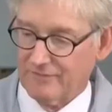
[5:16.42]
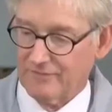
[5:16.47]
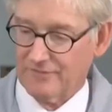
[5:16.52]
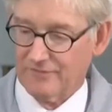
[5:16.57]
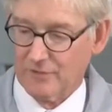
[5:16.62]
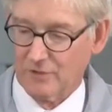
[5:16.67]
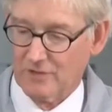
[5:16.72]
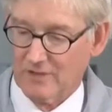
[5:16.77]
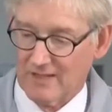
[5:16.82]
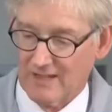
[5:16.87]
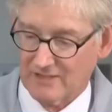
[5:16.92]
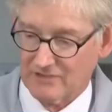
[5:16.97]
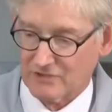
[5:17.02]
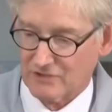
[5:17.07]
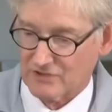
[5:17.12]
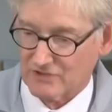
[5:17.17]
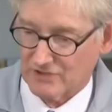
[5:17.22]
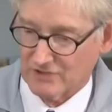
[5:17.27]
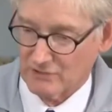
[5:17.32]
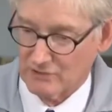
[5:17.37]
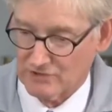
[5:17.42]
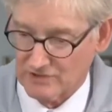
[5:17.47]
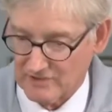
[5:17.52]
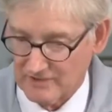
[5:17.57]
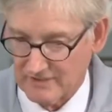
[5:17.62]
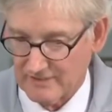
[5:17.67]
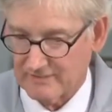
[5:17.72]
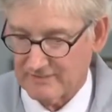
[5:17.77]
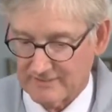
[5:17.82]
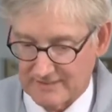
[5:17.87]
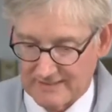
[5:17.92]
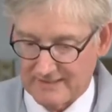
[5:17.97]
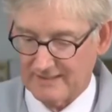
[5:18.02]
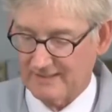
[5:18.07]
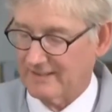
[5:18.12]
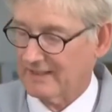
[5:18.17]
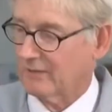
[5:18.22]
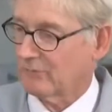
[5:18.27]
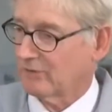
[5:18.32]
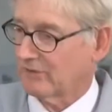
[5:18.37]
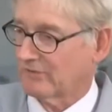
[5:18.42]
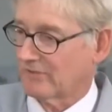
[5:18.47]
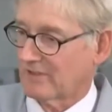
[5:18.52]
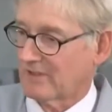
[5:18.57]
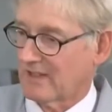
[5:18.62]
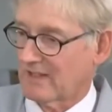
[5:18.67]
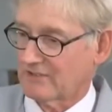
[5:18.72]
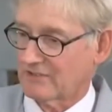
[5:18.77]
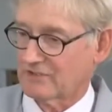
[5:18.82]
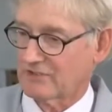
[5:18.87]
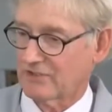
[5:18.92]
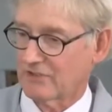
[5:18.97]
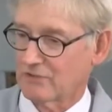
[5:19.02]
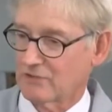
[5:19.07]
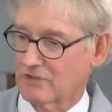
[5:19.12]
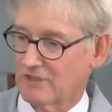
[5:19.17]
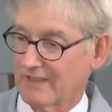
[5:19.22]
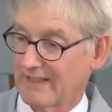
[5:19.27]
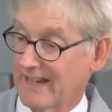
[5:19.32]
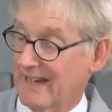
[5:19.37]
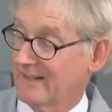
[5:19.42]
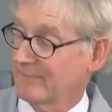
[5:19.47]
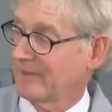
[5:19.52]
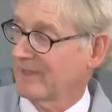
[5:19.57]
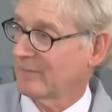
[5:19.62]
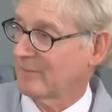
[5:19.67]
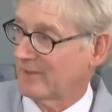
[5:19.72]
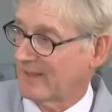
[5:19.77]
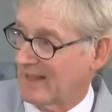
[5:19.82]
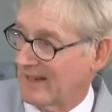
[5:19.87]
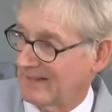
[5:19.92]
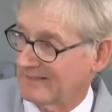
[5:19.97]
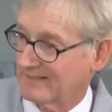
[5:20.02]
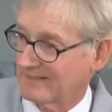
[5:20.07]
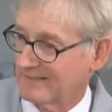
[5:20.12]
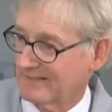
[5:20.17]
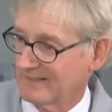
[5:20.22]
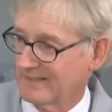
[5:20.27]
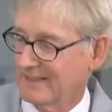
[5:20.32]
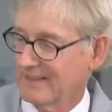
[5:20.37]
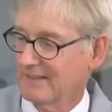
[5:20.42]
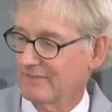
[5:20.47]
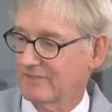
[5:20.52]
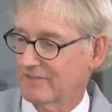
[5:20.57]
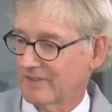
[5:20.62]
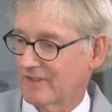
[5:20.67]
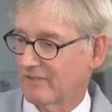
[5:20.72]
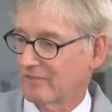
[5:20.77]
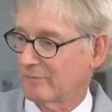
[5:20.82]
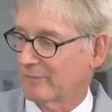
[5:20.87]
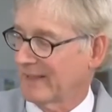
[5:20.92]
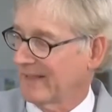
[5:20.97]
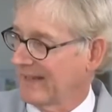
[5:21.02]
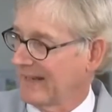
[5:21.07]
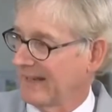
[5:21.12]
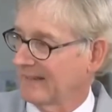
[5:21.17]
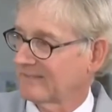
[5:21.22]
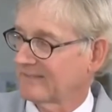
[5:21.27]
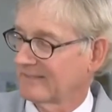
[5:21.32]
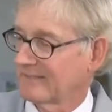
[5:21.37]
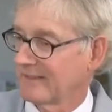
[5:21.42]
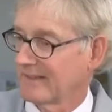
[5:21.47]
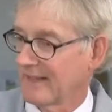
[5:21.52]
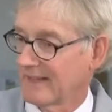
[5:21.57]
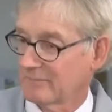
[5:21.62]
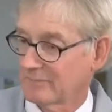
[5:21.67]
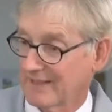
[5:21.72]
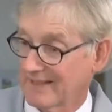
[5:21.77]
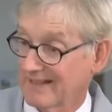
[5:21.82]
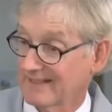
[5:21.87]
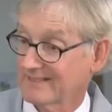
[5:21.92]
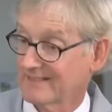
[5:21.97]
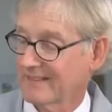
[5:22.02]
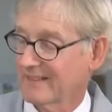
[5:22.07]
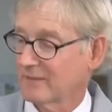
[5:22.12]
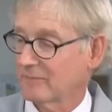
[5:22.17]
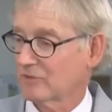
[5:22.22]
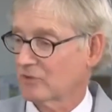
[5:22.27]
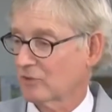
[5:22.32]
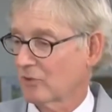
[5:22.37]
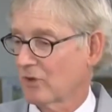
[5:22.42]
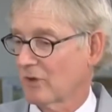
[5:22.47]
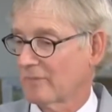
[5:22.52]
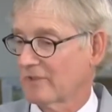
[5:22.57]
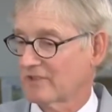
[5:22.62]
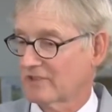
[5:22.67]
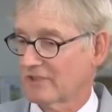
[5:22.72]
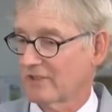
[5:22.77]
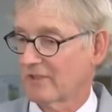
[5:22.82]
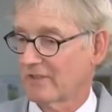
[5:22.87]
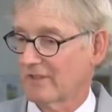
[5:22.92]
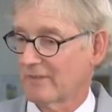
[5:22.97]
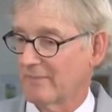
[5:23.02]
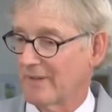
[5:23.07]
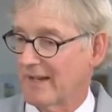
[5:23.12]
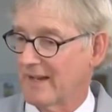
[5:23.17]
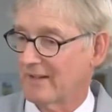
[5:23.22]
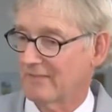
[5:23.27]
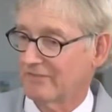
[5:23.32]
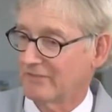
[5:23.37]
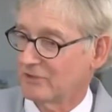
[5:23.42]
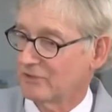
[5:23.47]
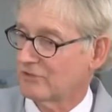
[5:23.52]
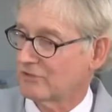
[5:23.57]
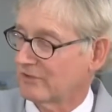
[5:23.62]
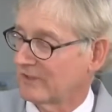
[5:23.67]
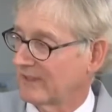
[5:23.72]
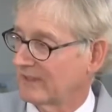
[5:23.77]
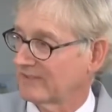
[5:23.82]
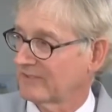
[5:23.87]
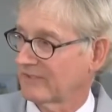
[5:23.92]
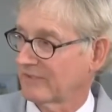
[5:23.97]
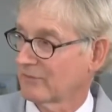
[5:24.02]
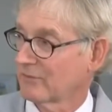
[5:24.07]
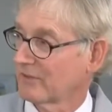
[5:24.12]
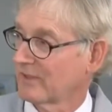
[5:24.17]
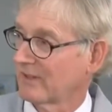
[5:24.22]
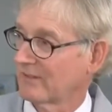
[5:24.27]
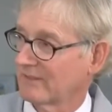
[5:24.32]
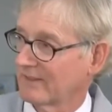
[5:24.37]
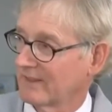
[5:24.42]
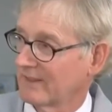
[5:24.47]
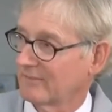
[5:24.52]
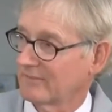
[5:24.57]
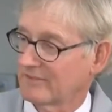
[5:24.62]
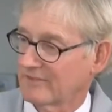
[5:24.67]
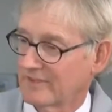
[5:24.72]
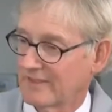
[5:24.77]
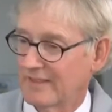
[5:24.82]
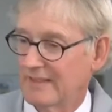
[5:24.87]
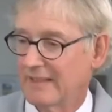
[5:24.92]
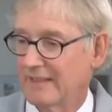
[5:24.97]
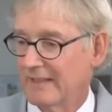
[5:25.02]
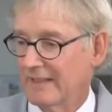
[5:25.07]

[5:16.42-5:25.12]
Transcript: fertilizer solution, any liquid fertilizer solution, can be applied to the leaves of plants, and plants can absorb a certain amount of nutrients through their leaves.